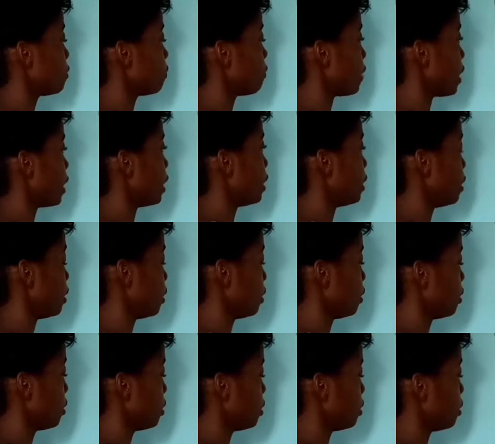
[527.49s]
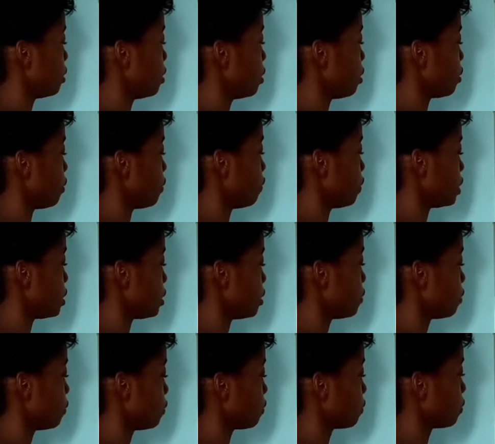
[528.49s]
find the
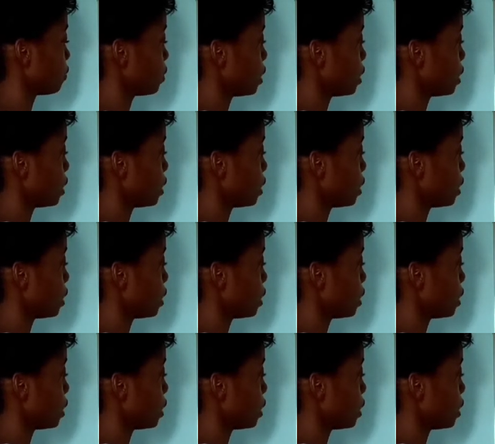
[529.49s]
derivative.